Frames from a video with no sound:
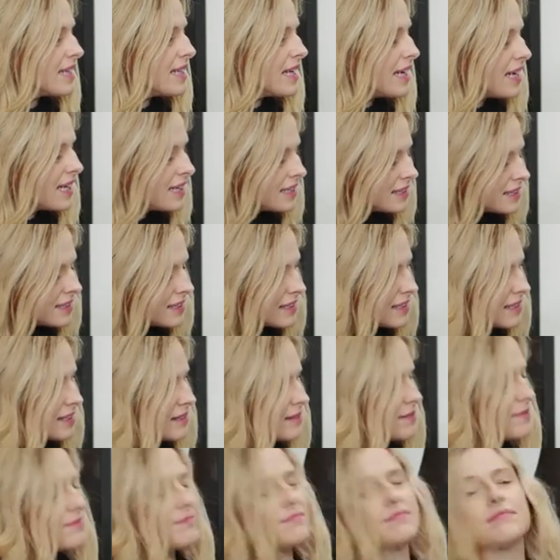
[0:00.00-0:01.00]

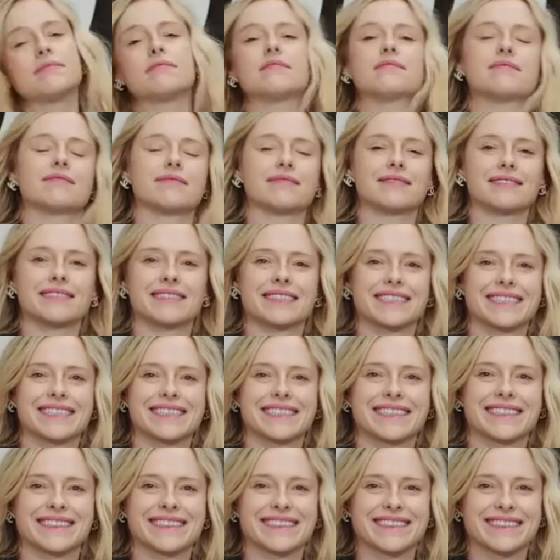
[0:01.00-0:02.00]

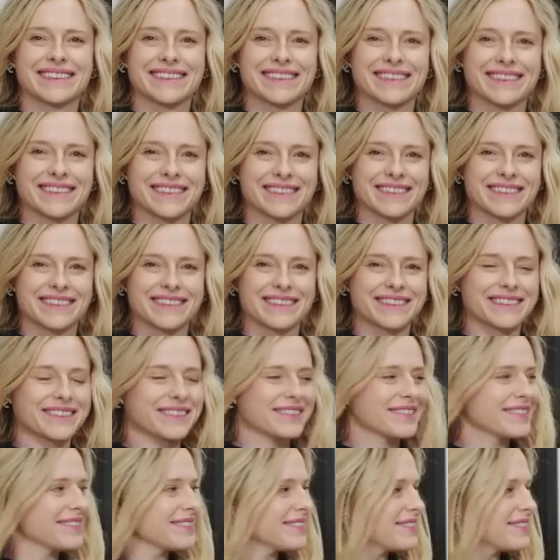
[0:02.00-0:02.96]
No words are spoken by the person on screen.